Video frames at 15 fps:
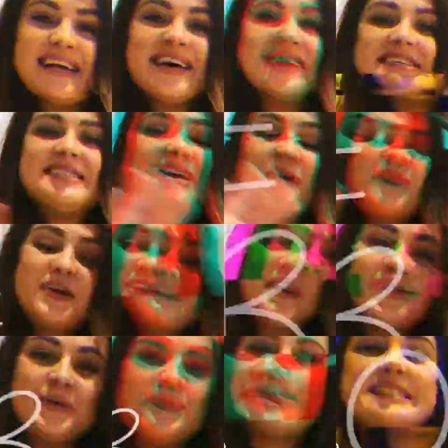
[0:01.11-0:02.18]
guys, how are
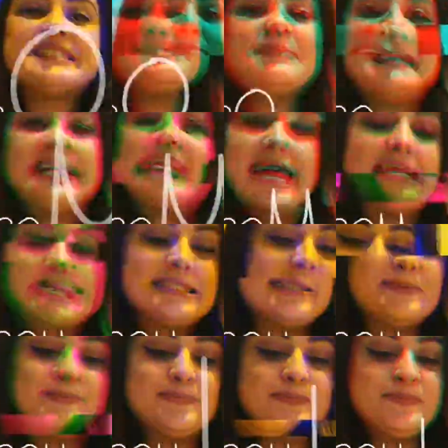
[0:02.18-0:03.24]
you? It's me, Nat.
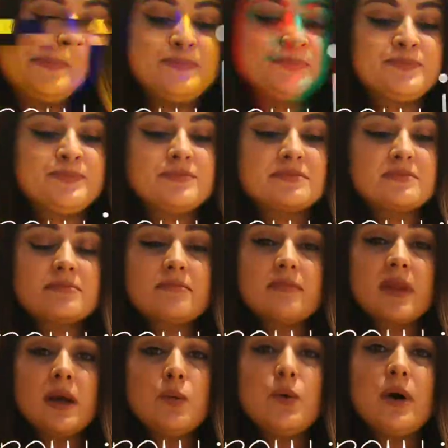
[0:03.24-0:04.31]

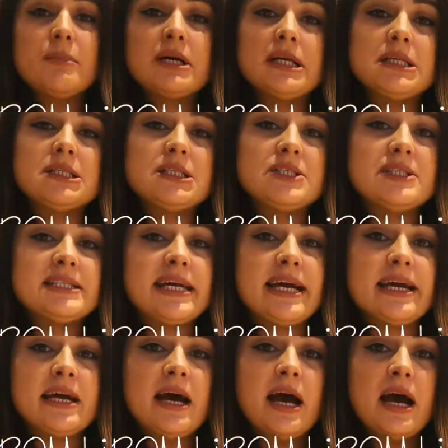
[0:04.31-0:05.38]
What I'm gonna do
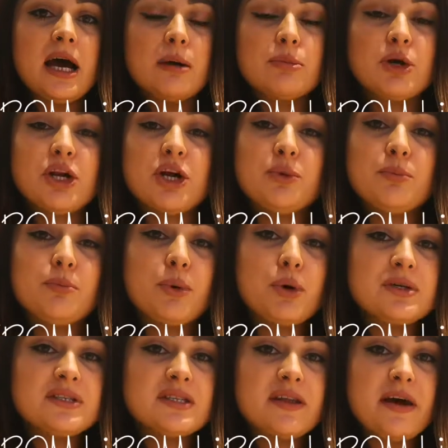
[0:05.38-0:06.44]
today, I'm gonna
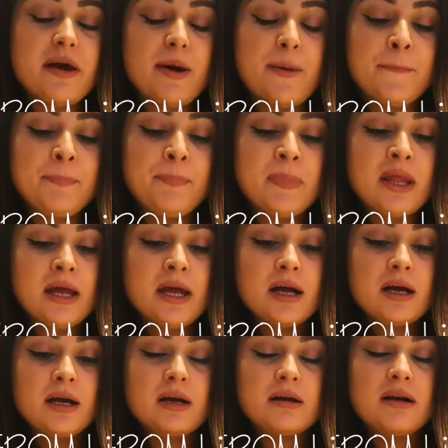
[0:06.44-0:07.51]
unbox the,
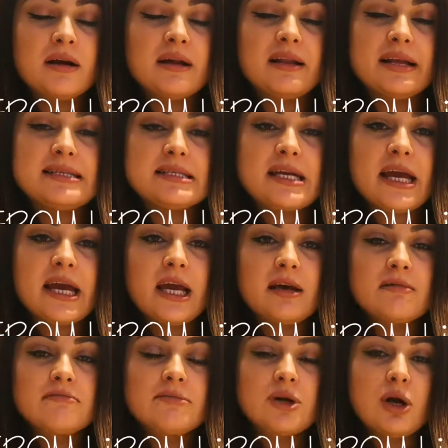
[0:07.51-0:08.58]
let's say,
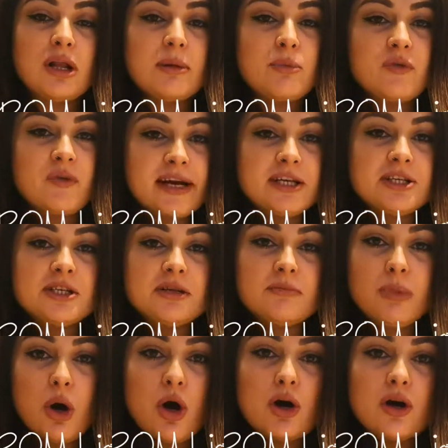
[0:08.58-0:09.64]

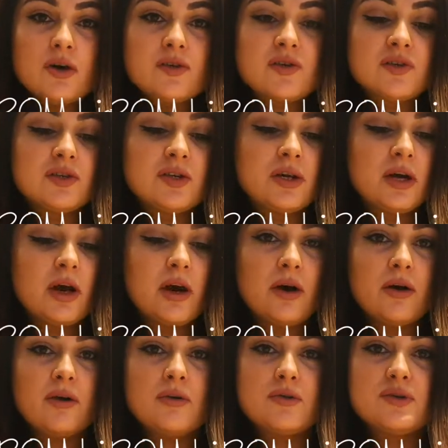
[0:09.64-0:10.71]
collaboration box
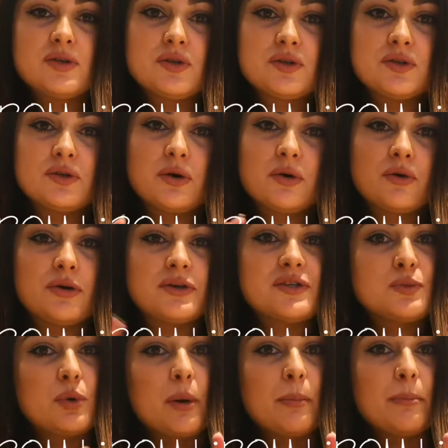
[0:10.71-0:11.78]
or
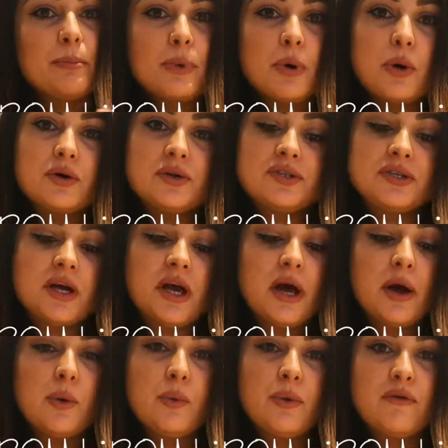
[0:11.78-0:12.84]
swap box
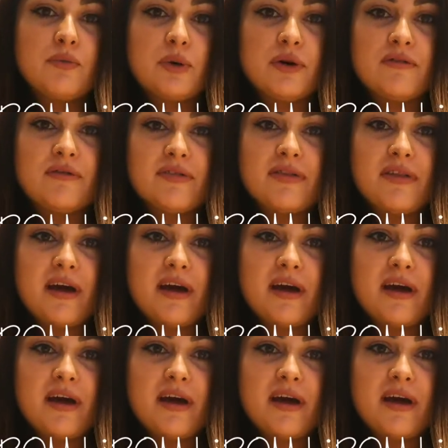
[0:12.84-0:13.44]
with one of